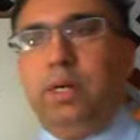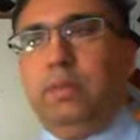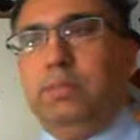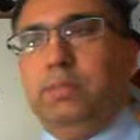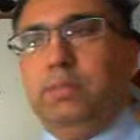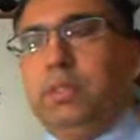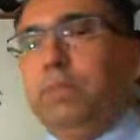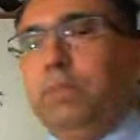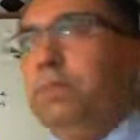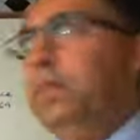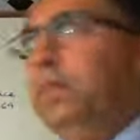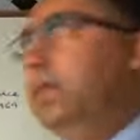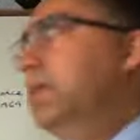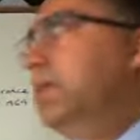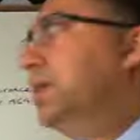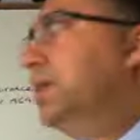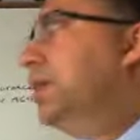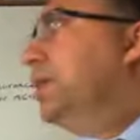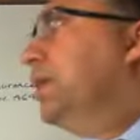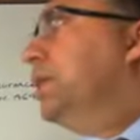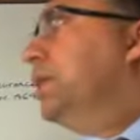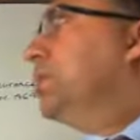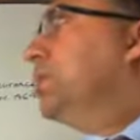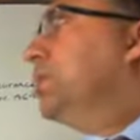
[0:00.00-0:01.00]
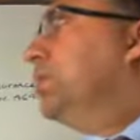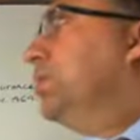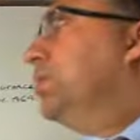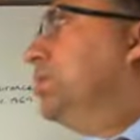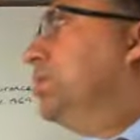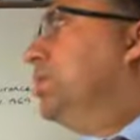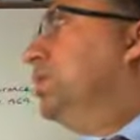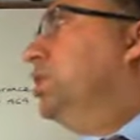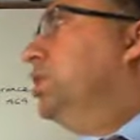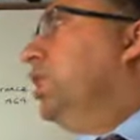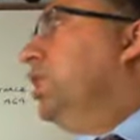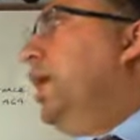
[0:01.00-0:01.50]
submit it. So
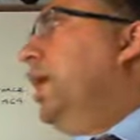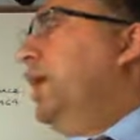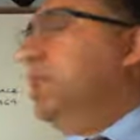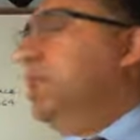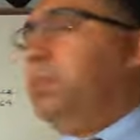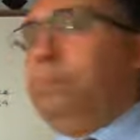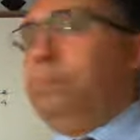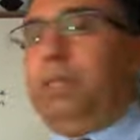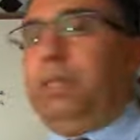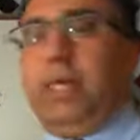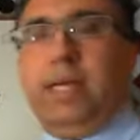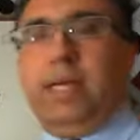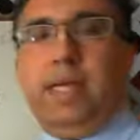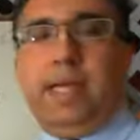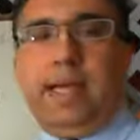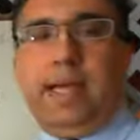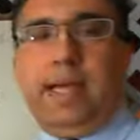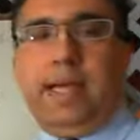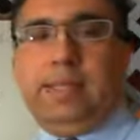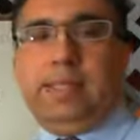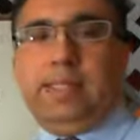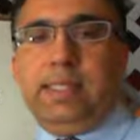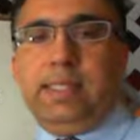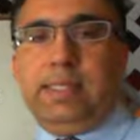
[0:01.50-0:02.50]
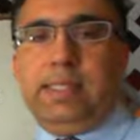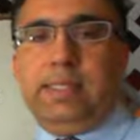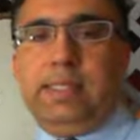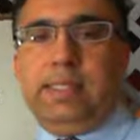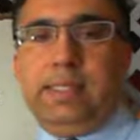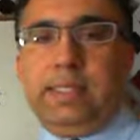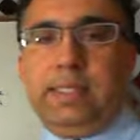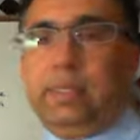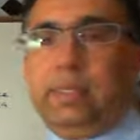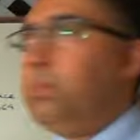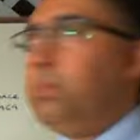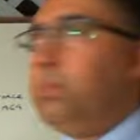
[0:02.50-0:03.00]
Jack's plan has a
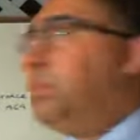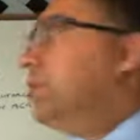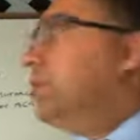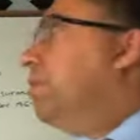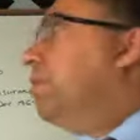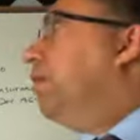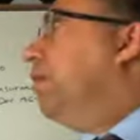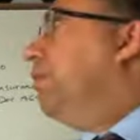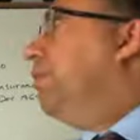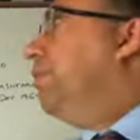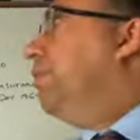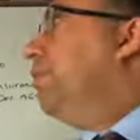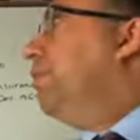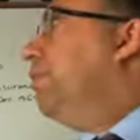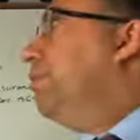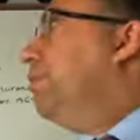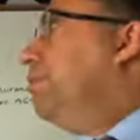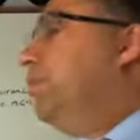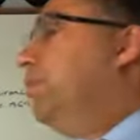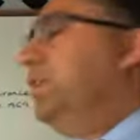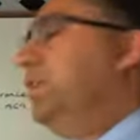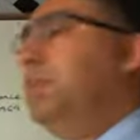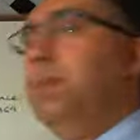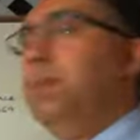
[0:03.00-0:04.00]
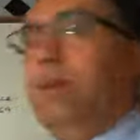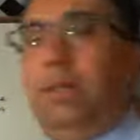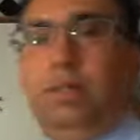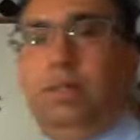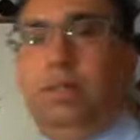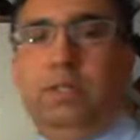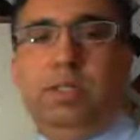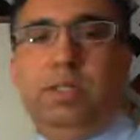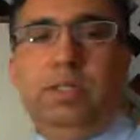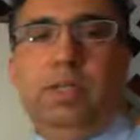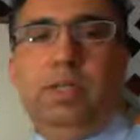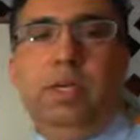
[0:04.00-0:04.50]
deductible of
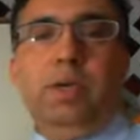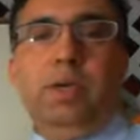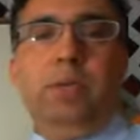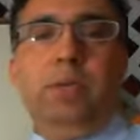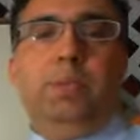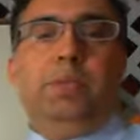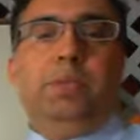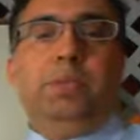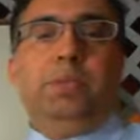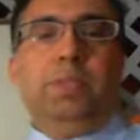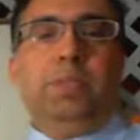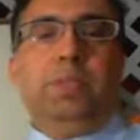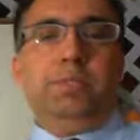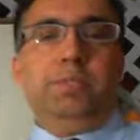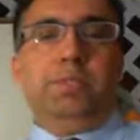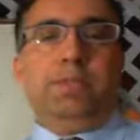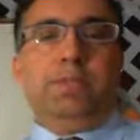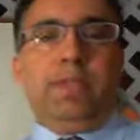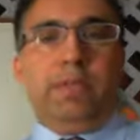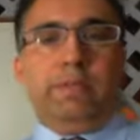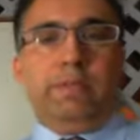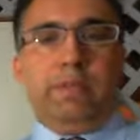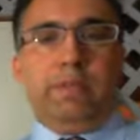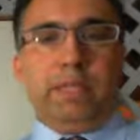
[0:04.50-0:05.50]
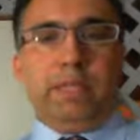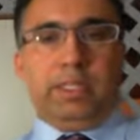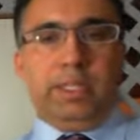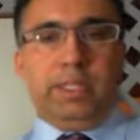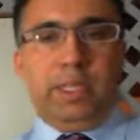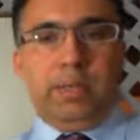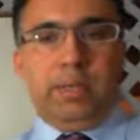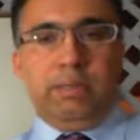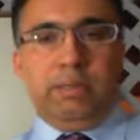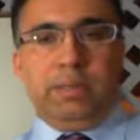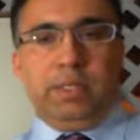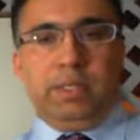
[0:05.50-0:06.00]
$50, which for every
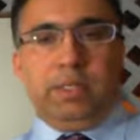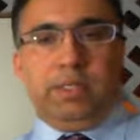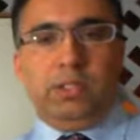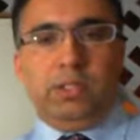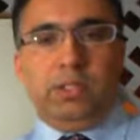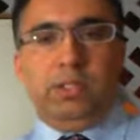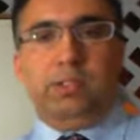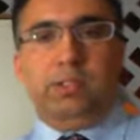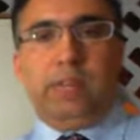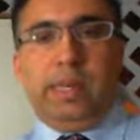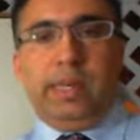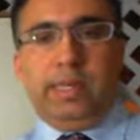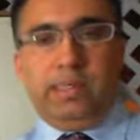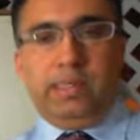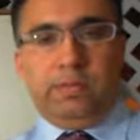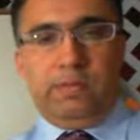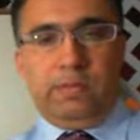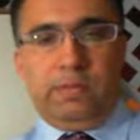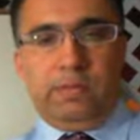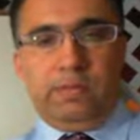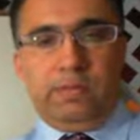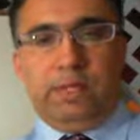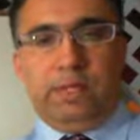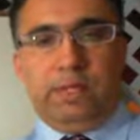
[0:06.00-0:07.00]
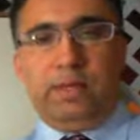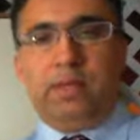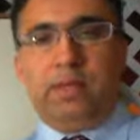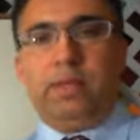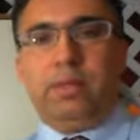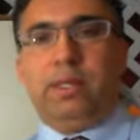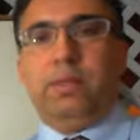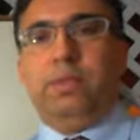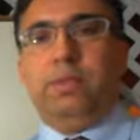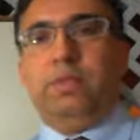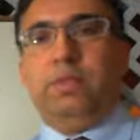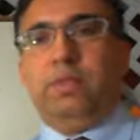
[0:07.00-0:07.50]
claim we need to minus
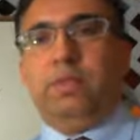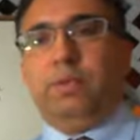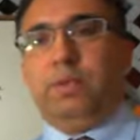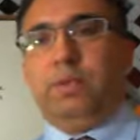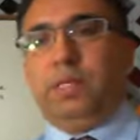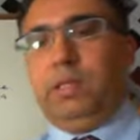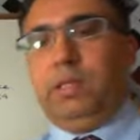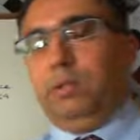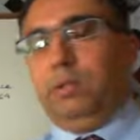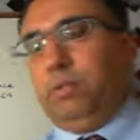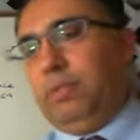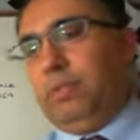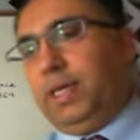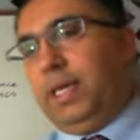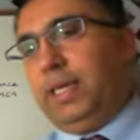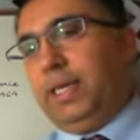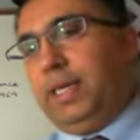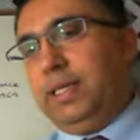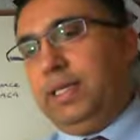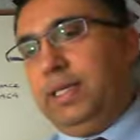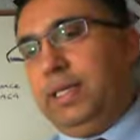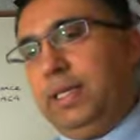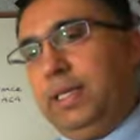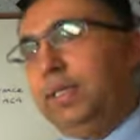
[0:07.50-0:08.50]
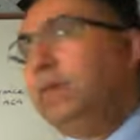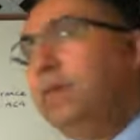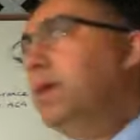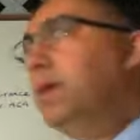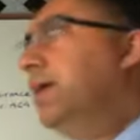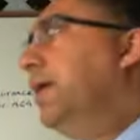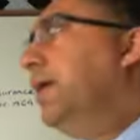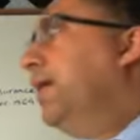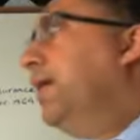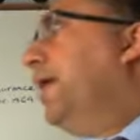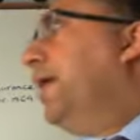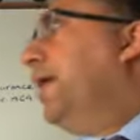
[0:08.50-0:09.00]
$50 before they will pay anything,
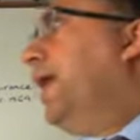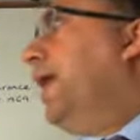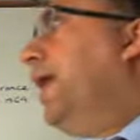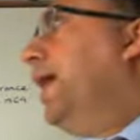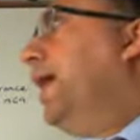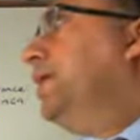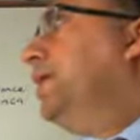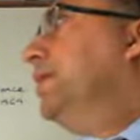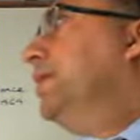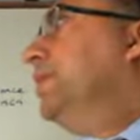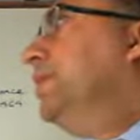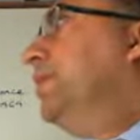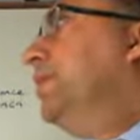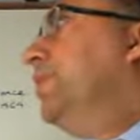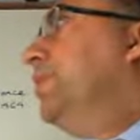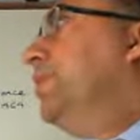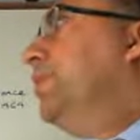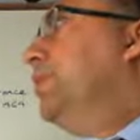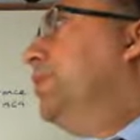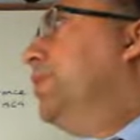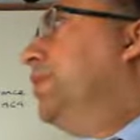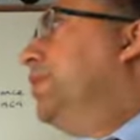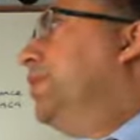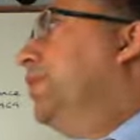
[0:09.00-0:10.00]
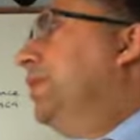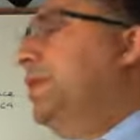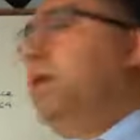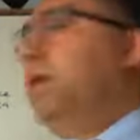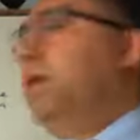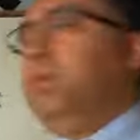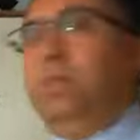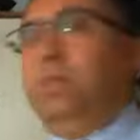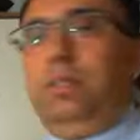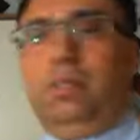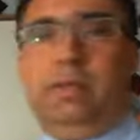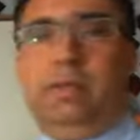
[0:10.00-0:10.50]
and
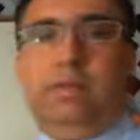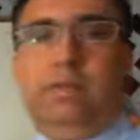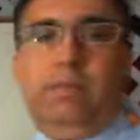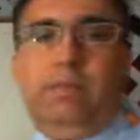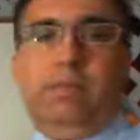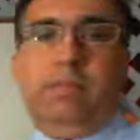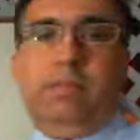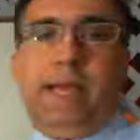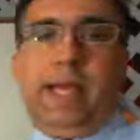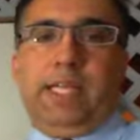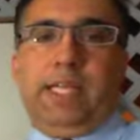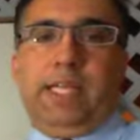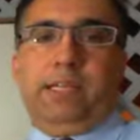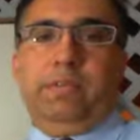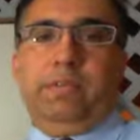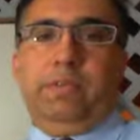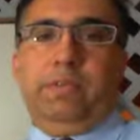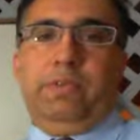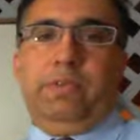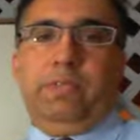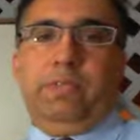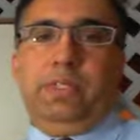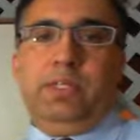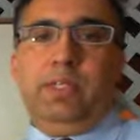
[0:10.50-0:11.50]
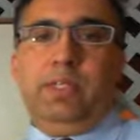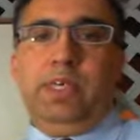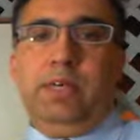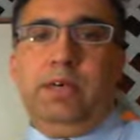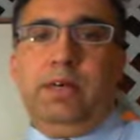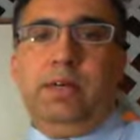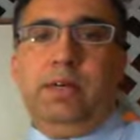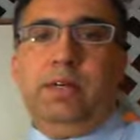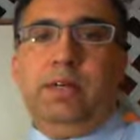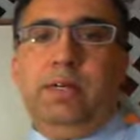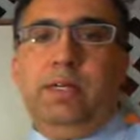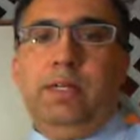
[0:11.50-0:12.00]
$1,000 is the maximum for the
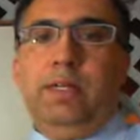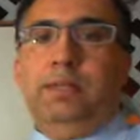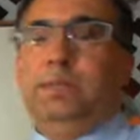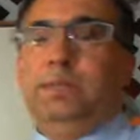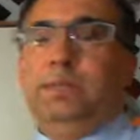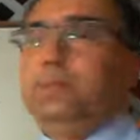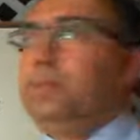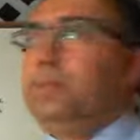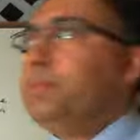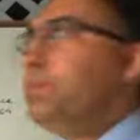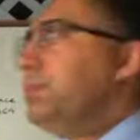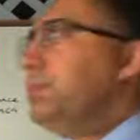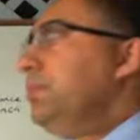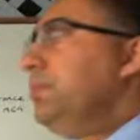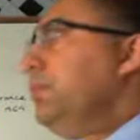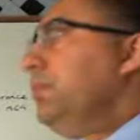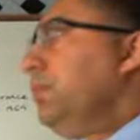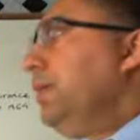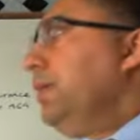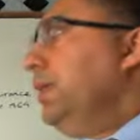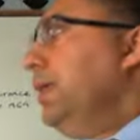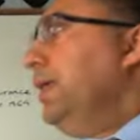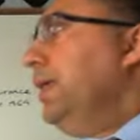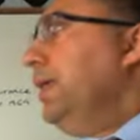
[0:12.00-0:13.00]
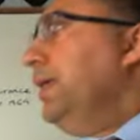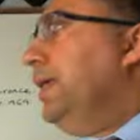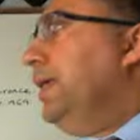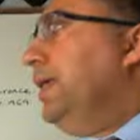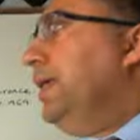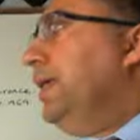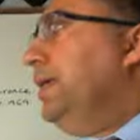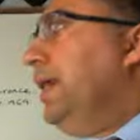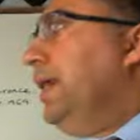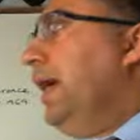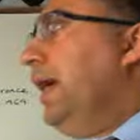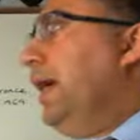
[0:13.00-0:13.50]
year.
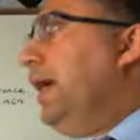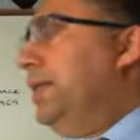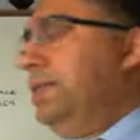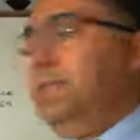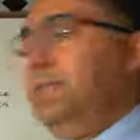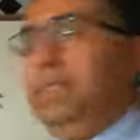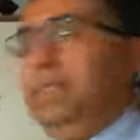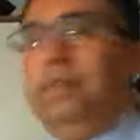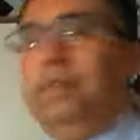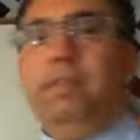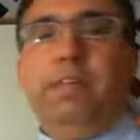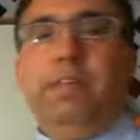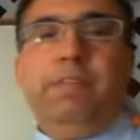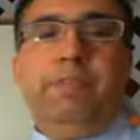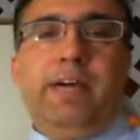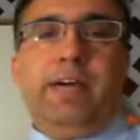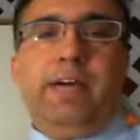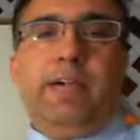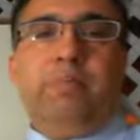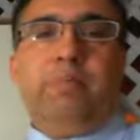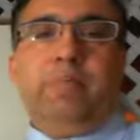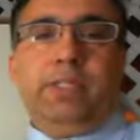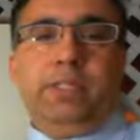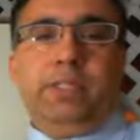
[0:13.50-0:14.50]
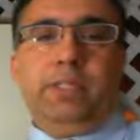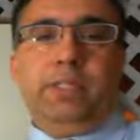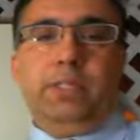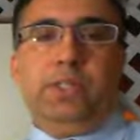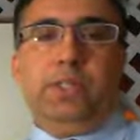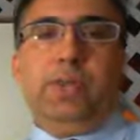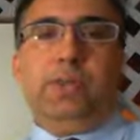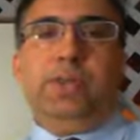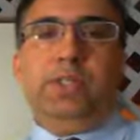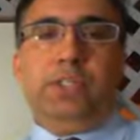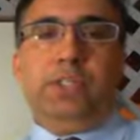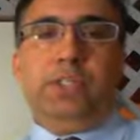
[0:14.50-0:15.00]
He has a 75%
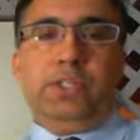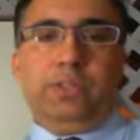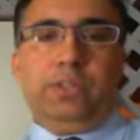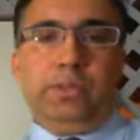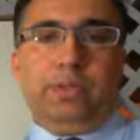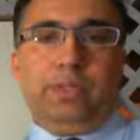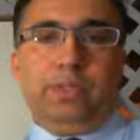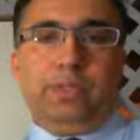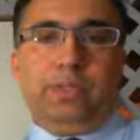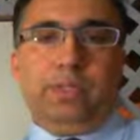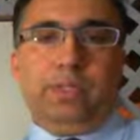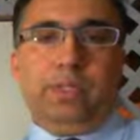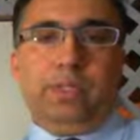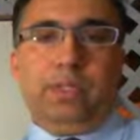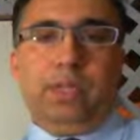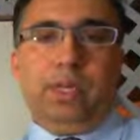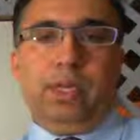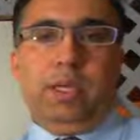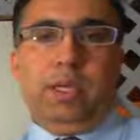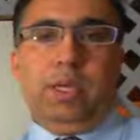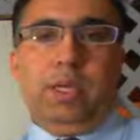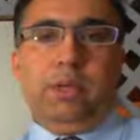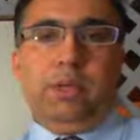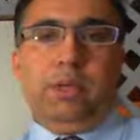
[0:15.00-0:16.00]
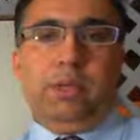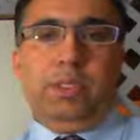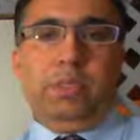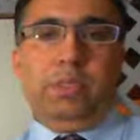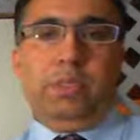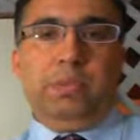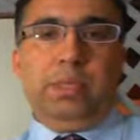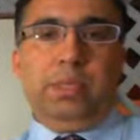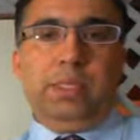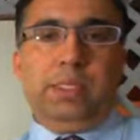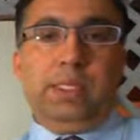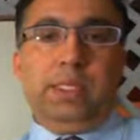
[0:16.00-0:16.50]
co-insurance, which
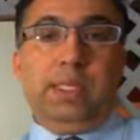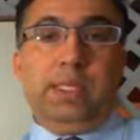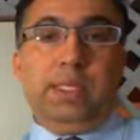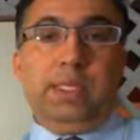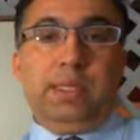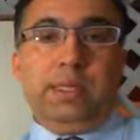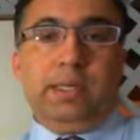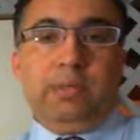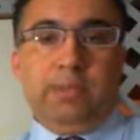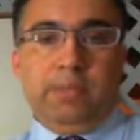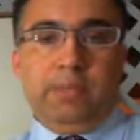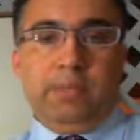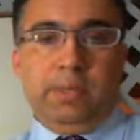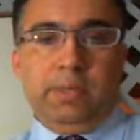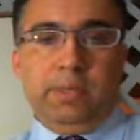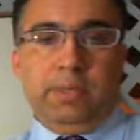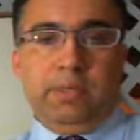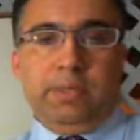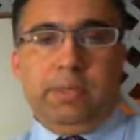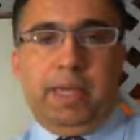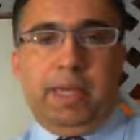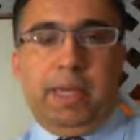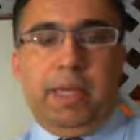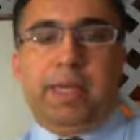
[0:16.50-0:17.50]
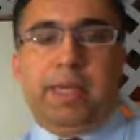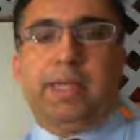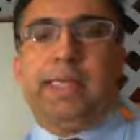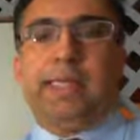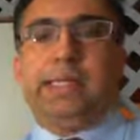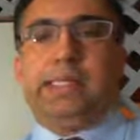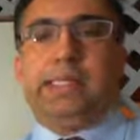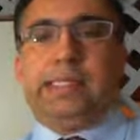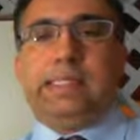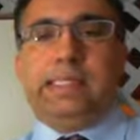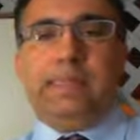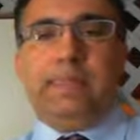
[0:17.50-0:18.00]
means that the company will pay
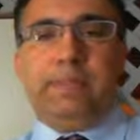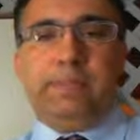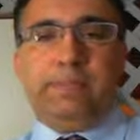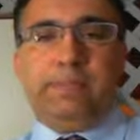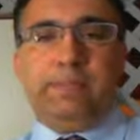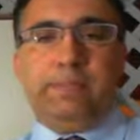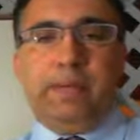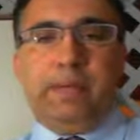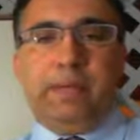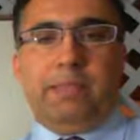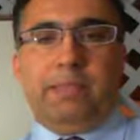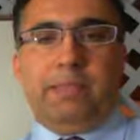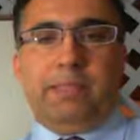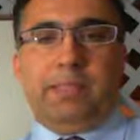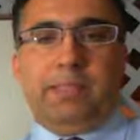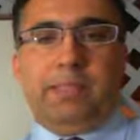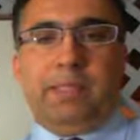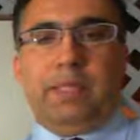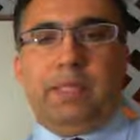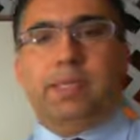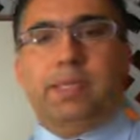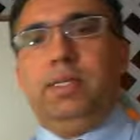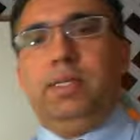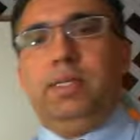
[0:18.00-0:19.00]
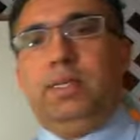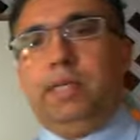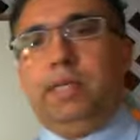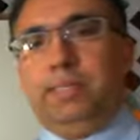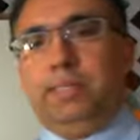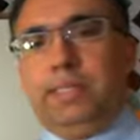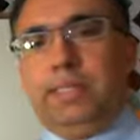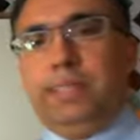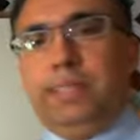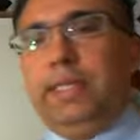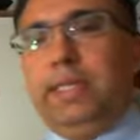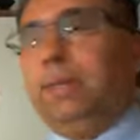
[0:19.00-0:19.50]
75%
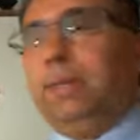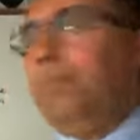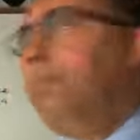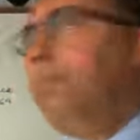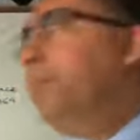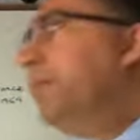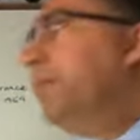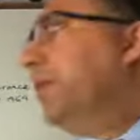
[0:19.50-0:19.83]
of the claim.